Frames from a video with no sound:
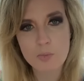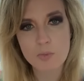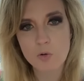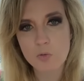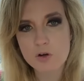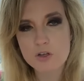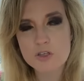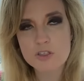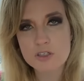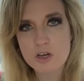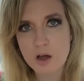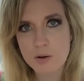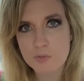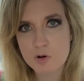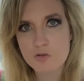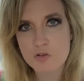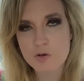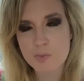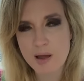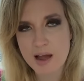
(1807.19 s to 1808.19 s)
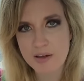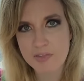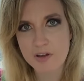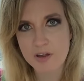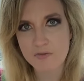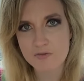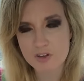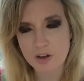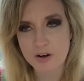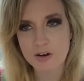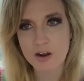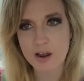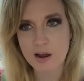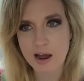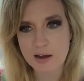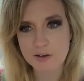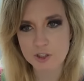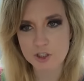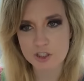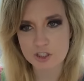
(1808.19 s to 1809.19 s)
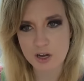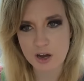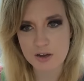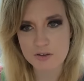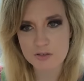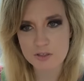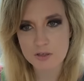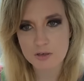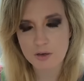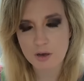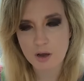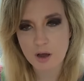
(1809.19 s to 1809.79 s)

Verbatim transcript: But we'll see on Movie Math on Sunday how she does.